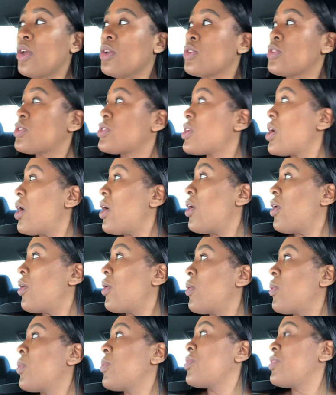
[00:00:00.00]

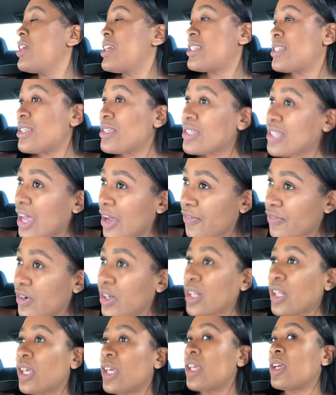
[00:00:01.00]
So this is
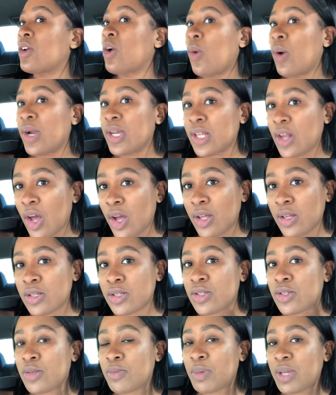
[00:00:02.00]
definitely going
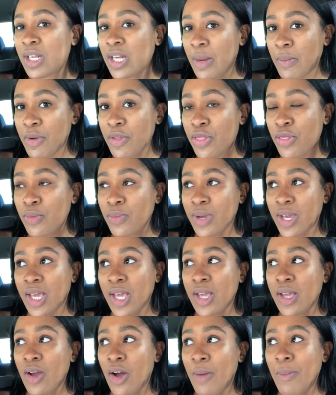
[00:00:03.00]
to be number
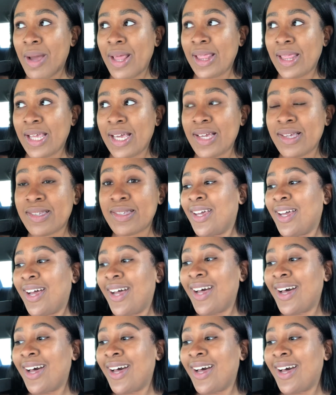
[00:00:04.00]
3 on my list.